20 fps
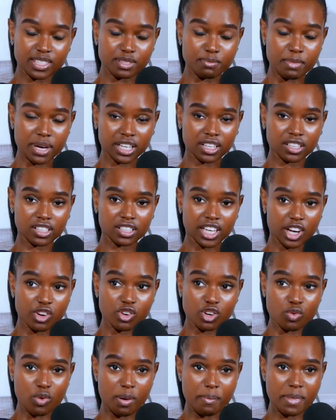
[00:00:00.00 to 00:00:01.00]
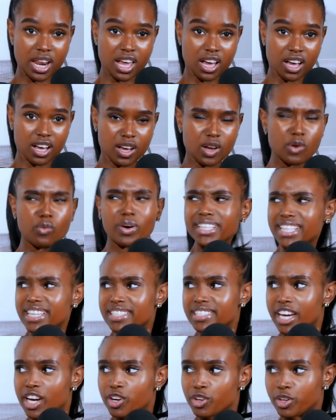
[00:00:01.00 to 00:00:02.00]
Yes, Mark. Karen Wamala. What
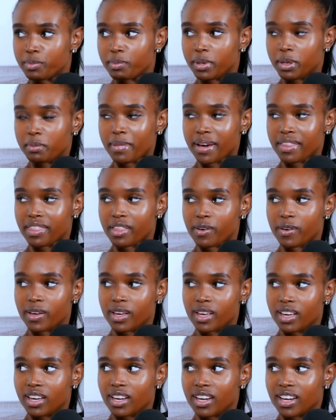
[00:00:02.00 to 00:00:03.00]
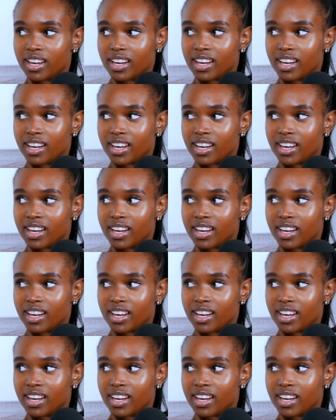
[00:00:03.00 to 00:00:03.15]
does Karen mean by that?